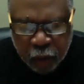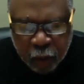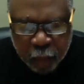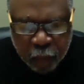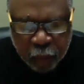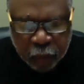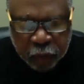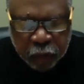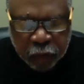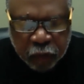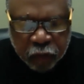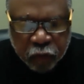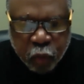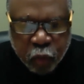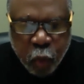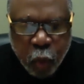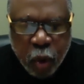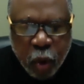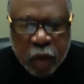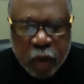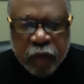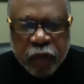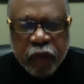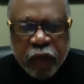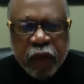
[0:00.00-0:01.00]
But there's
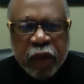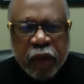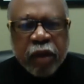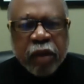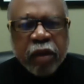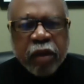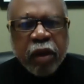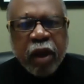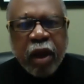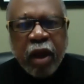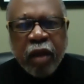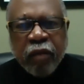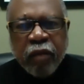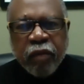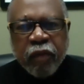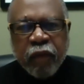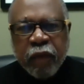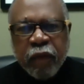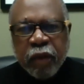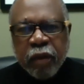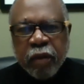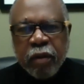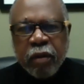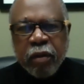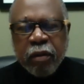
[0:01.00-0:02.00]
one thing that I
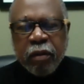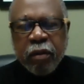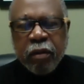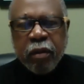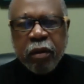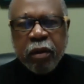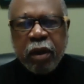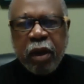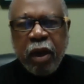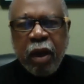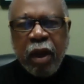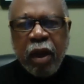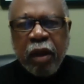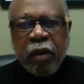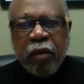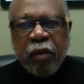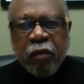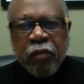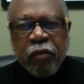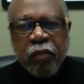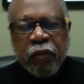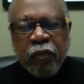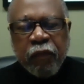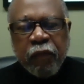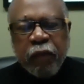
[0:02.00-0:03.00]
think kind
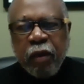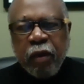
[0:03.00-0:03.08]
of